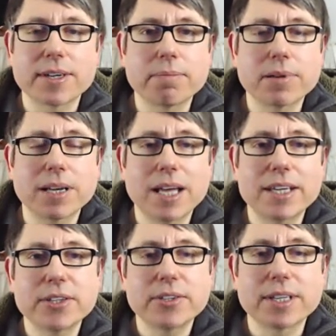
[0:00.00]
play
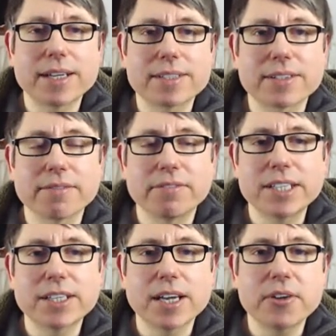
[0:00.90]
you that
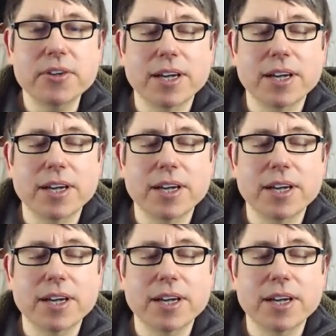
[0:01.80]
video,